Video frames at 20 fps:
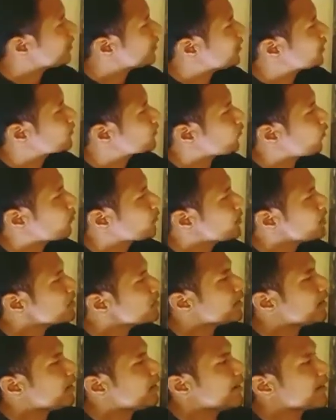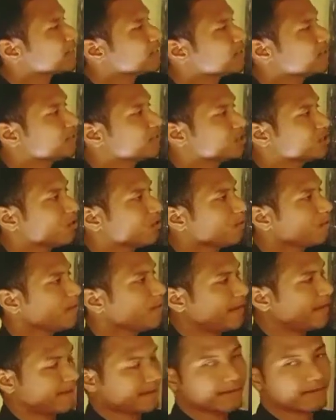Economic activity of
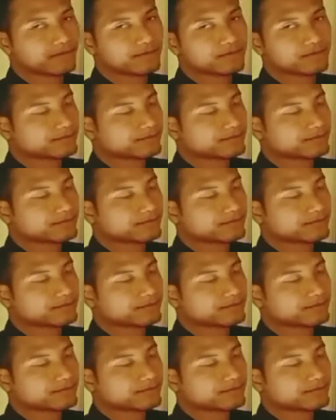man.